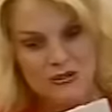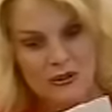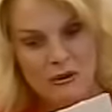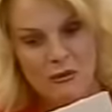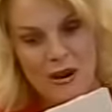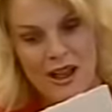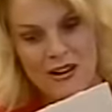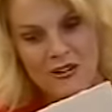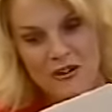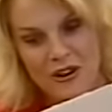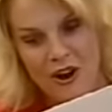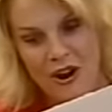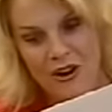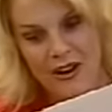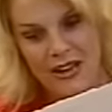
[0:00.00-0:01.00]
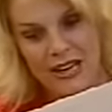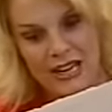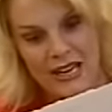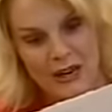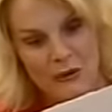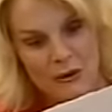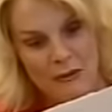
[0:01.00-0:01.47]
for a brand new car and
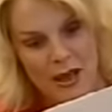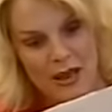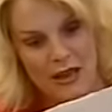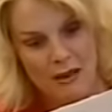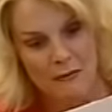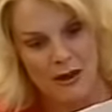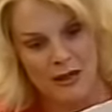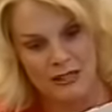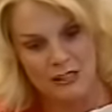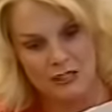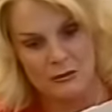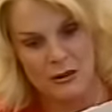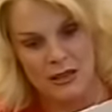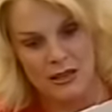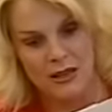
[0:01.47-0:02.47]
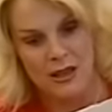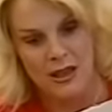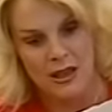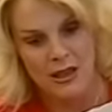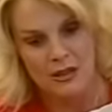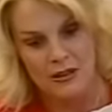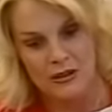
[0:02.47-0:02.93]
any remaining monies to be
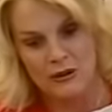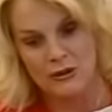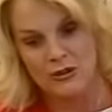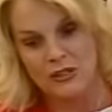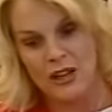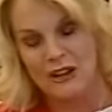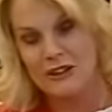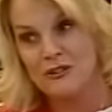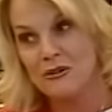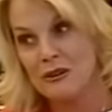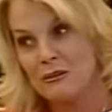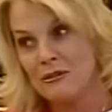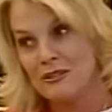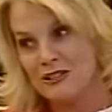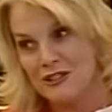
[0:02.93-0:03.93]
used on a trip to